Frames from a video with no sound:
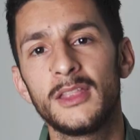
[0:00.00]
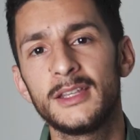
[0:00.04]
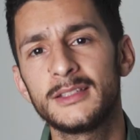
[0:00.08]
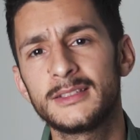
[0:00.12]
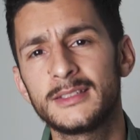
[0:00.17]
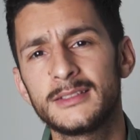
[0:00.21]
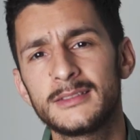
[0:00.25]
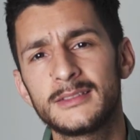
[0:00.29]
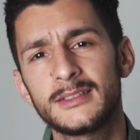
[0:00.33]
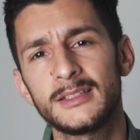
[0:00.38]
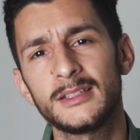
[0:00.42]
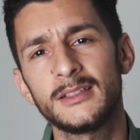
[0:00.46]

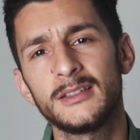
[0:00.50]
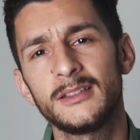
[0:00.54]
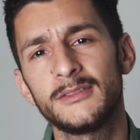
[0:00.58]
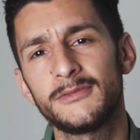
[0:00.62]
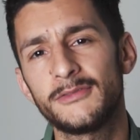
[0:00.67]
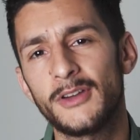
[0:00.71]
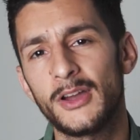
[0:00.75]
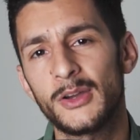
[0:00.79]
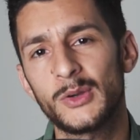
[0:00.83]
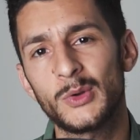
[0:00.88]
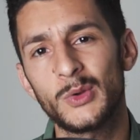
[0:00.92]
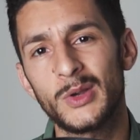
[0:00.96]
This is the
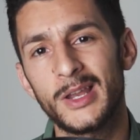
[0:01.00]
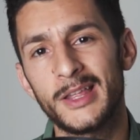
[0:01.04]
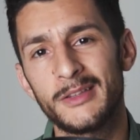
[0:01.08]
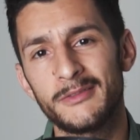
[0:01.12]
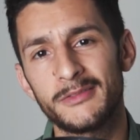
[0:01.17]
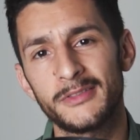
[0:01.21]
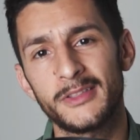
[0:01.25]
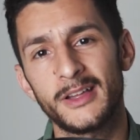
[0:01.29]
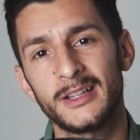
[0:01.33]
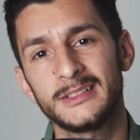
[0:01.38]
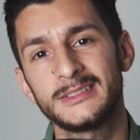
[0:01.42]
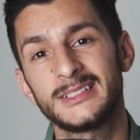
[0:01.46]
focal
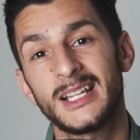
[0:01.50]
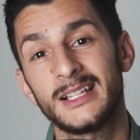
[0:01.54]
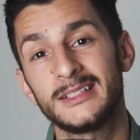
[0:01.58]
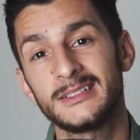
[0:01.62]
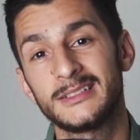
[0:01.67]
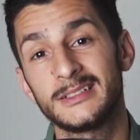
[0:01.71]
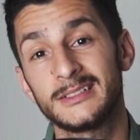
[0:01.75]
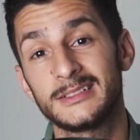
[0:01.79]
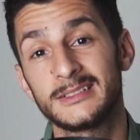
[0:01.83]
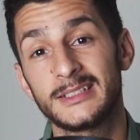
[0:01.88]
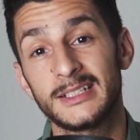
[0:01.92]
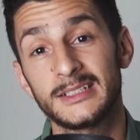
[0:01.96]
length I tend
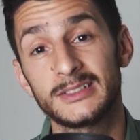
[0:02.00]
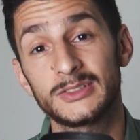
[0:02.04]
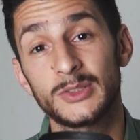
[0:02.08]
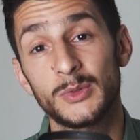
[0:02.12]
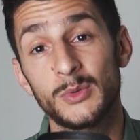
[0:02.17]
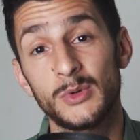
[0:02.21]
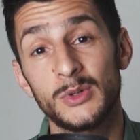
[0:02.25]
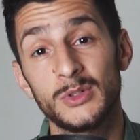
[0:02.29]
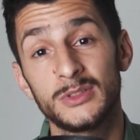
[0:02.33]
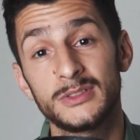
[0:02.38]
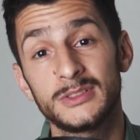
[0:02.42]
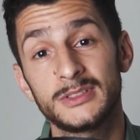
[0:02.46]
to stick
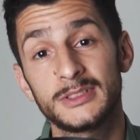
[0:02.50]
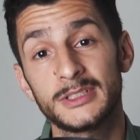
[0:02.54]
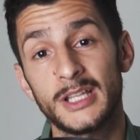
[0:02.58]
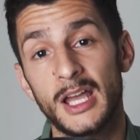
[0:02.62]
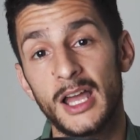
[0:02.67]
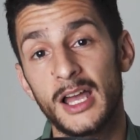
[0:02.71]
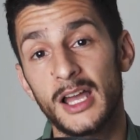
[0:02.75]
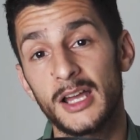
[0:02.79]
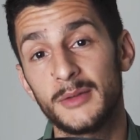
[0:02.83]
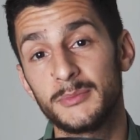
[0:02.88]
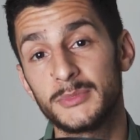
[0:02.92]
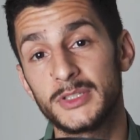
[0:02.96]
towards,
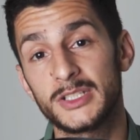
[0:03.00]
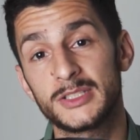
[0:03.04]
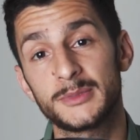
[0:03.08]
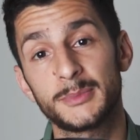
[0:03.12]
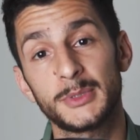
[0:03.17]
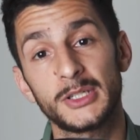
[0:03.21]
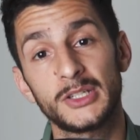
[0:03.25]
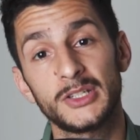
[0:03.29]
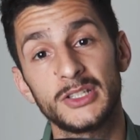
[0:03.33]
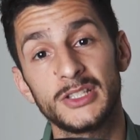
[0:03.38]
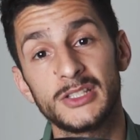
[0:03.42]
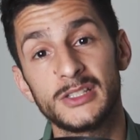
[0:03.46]
just
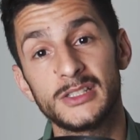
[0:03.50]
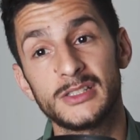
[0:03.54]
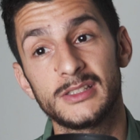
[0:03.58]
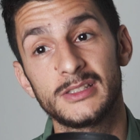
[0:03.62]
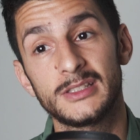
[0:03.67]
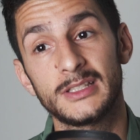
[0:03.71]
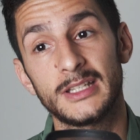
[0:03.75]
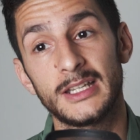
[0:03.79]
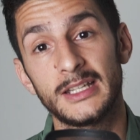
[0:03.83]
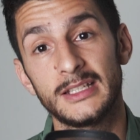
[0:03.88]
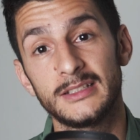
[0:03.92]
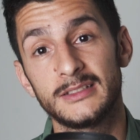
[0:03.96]

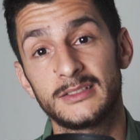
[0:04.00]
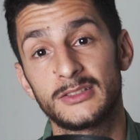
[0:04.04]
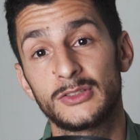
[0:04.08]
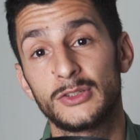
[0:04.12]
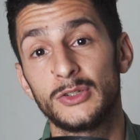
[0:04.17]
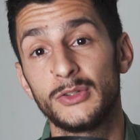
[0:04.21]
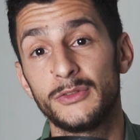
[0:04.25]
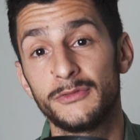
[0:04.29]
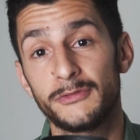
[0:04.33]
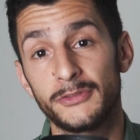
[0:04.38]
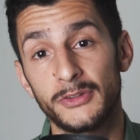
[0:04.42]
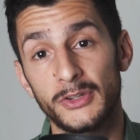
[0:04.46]
because it's
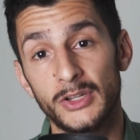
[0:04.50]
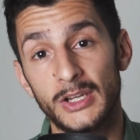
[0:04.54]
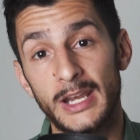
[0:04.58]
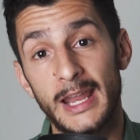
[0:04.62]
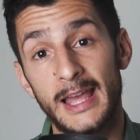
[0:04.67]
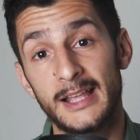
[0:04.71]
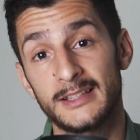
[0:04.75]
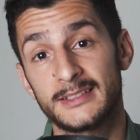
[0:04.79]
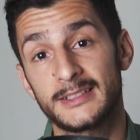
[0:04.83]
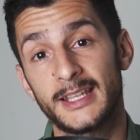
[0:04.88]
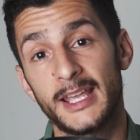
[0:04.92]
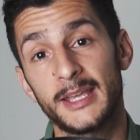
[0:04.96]
good for
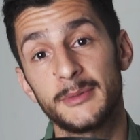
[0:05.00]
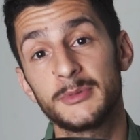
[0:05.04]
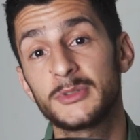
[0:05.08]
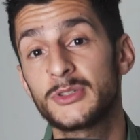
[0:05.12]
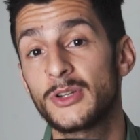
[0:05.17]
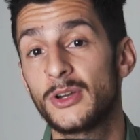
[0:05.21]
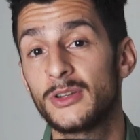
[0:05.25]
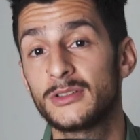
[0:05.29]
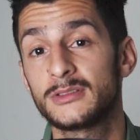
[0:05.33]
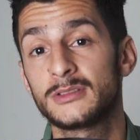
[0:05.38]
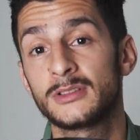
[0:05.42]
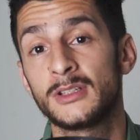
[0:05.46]
landscape
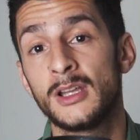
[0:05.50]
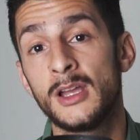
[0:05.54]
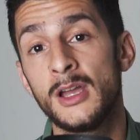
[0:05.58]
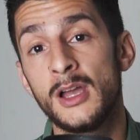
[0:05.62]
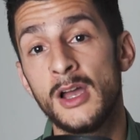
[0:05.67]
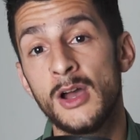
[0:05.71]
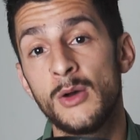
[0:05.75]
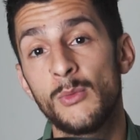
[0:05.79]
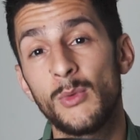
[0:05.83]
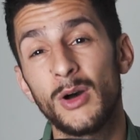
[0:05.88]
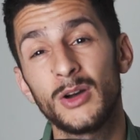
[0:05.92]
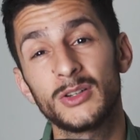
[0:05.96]
shots
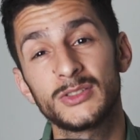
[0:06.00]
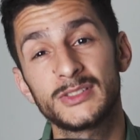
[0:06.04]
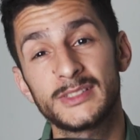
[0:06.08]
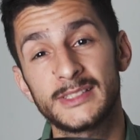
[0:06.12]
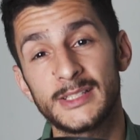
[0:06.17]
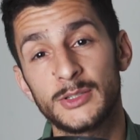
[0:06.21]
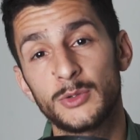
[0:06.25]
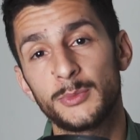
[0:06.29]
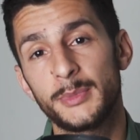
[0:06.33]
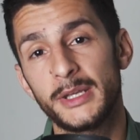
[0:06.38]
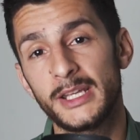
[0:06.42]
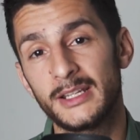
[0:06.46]
while
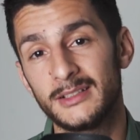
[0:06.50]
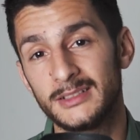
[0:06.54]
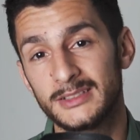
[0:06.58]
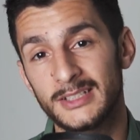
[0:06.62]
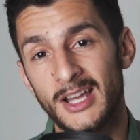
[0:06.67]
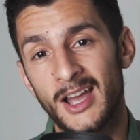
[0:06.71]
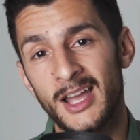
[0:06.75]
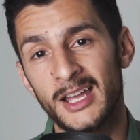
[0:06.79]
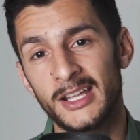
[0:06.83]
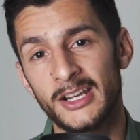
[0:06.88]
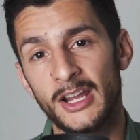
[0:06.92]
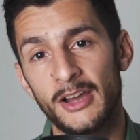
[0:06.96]
still being
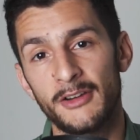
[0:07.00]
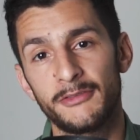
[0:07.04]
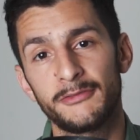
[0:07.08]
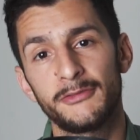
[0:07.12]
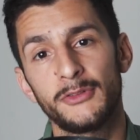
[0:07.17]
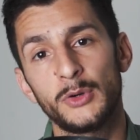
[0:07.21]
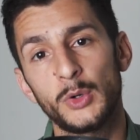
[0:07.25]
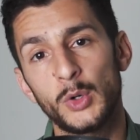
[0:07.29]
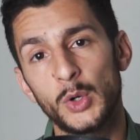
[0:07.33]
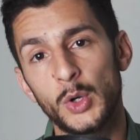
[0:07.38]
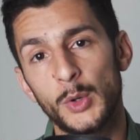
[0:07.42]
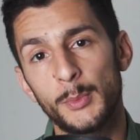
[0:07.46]
tight enough
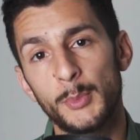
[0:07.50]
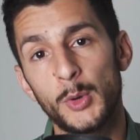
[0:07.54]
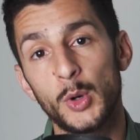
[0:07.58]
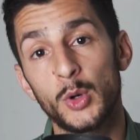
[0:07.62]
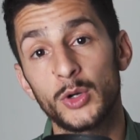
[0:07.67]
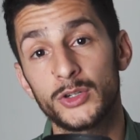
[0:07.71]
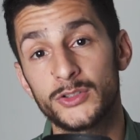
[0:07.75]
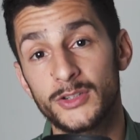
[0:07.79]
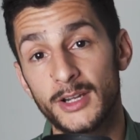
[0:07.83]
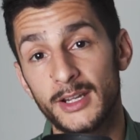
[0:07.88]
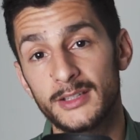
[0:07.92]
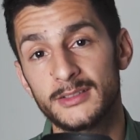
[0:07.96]
for
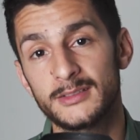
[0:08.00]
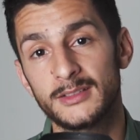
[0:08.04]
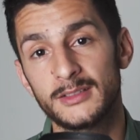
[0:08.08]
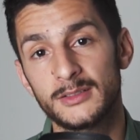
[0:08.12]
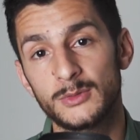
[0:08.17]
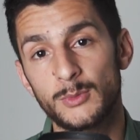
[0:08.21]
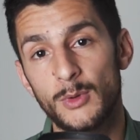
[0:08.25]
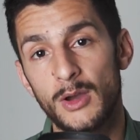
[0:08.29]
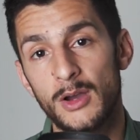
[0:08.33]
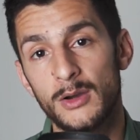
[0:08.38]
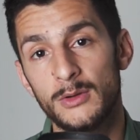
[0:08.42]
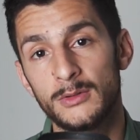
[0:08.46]
portraits
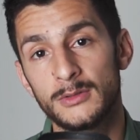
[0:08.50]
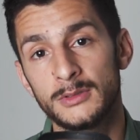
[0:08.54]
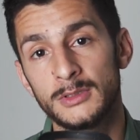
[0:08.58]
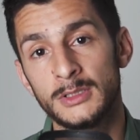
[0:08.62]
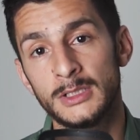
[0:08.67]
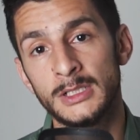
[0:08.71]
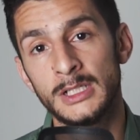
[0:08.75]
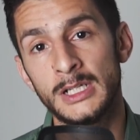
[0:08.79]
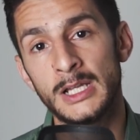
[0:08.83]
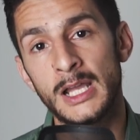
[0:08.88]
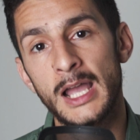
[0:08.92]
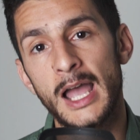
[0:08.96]
as well.
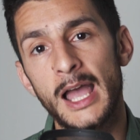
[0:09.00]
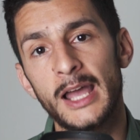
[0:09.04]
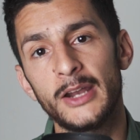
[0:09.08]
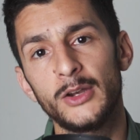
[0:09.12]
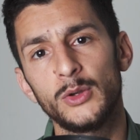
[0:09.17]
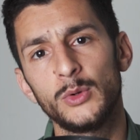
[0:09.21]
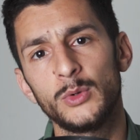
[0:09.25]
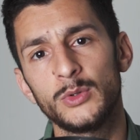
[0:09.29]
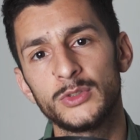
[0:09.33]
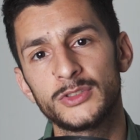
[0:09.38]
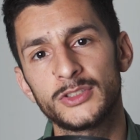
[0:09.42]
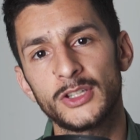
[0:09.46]
And
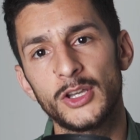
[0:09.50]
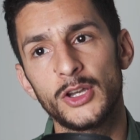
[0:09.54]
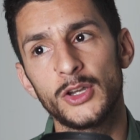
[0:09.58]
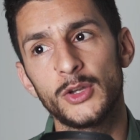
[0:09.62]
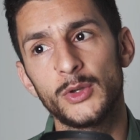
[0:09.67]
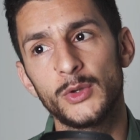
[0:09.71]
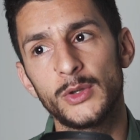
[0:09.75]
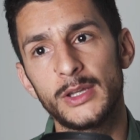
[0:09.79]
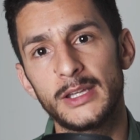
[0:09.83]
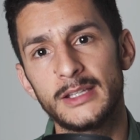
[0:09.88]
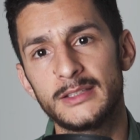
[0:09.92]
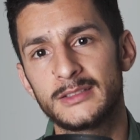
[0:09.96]

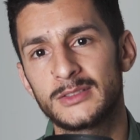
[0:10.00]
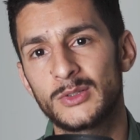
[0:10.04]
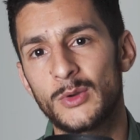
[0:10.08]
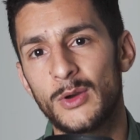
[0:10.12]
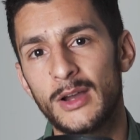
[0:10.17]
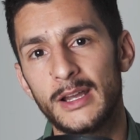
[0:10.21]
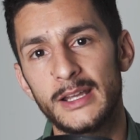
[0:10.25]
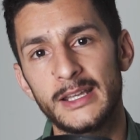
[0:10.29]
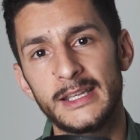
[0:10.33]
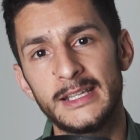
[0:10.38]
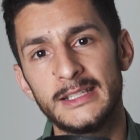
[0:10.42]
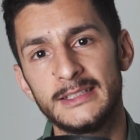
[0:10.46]
also it's
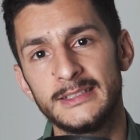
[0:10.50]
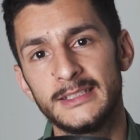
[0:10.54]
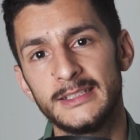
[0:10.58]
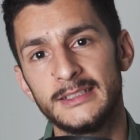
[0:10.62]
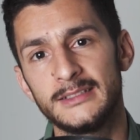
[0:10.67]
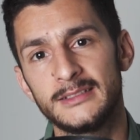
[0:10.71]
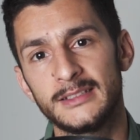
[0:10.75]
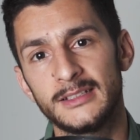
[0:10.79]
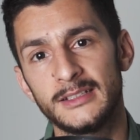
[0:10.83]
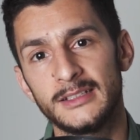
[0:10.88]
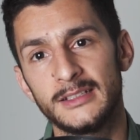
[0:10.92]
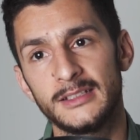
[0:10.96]
quite easy
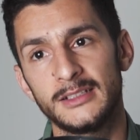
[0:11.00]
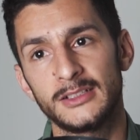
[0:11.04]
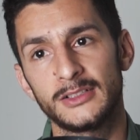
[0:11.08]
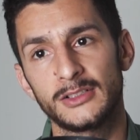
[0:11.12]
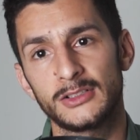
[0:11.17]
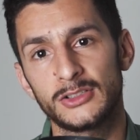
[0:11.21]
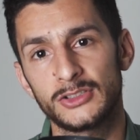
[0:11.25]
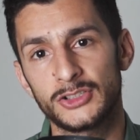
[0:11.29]
to